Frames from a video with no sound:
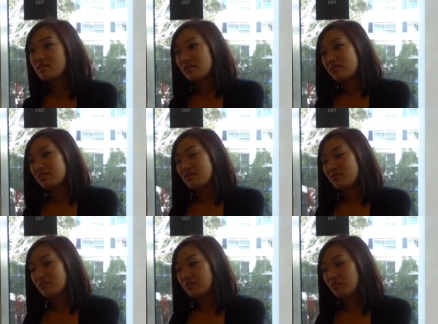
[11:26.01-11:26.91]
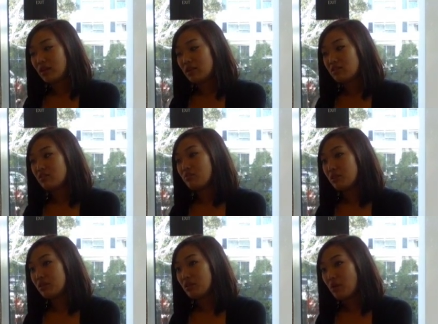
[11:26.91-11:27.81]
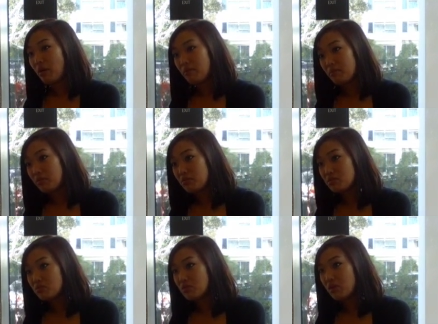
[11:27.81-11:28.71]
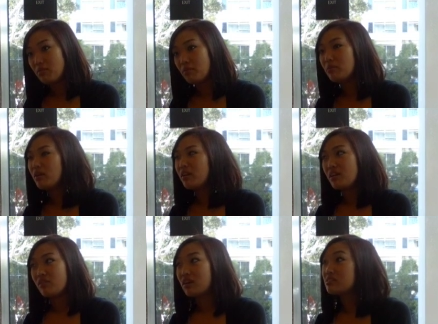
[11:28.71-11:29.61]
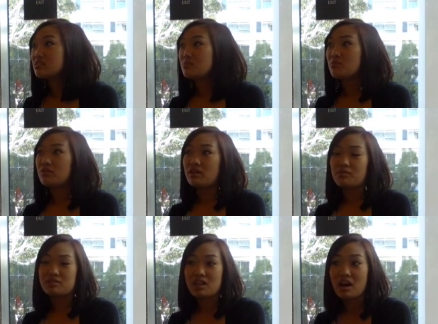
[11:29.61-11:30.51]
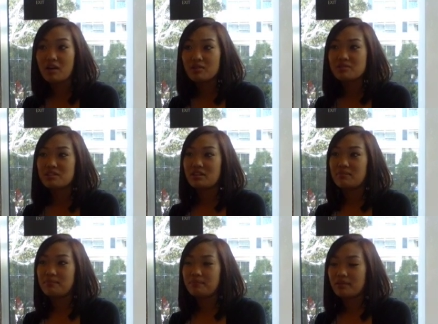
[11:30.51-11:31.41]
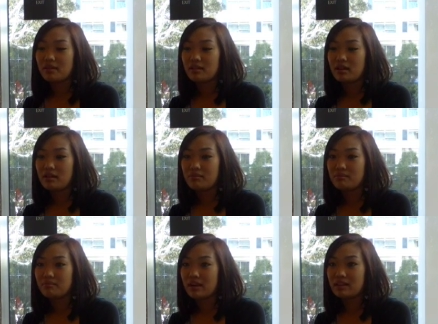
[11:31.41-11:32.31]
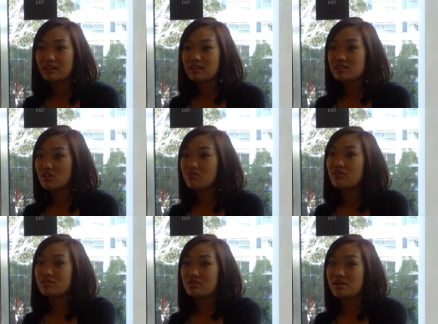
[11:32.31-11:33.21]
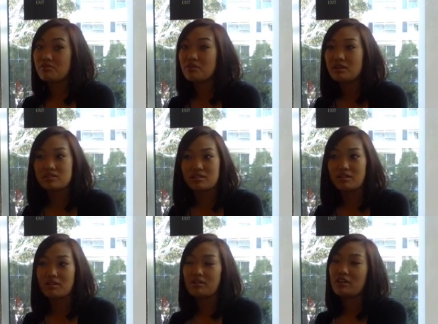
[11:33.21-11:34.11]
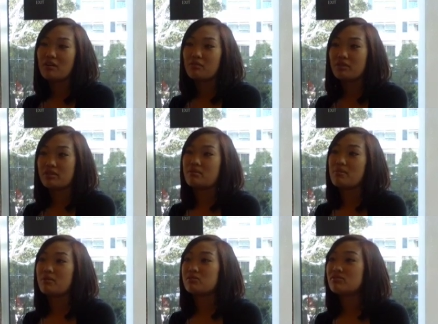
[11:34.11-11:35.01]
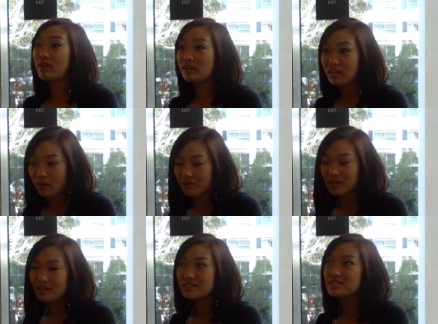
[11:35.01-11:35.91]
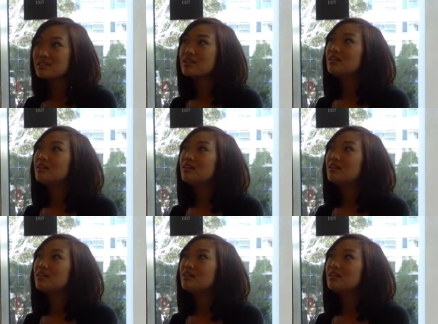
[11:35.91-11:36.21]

And so when I started wanting to go out in middle school, I remember I never got to sleep over at anyone's house, and I didn't get a cell phone until everyone else had already gotten one, and then my parents finally acquiesced.